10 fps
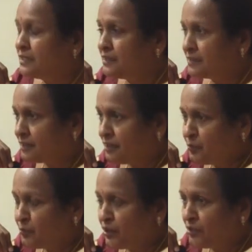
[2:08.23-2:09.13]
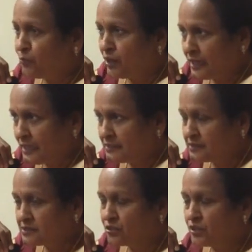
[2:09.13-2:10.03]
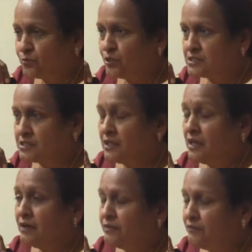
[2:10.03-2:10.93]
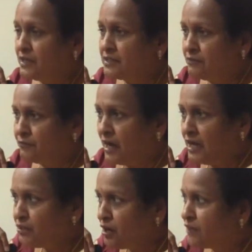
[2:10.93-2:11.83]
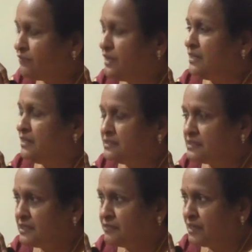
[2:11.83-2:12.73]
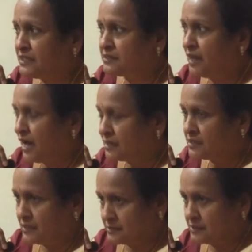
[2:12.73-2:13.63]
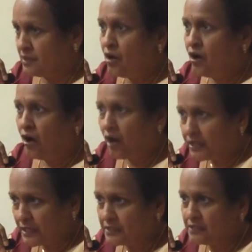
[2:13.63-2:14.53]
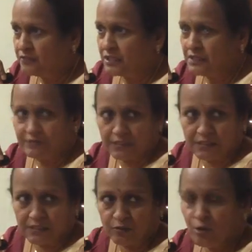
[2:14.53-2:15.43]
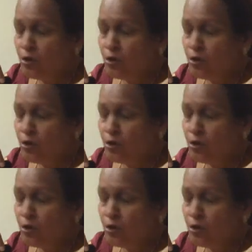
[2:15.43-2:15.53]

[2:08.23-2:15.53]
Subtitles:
The third point, what I just thought was, well, why not we incentivize the ASHAs or Anganwadi worker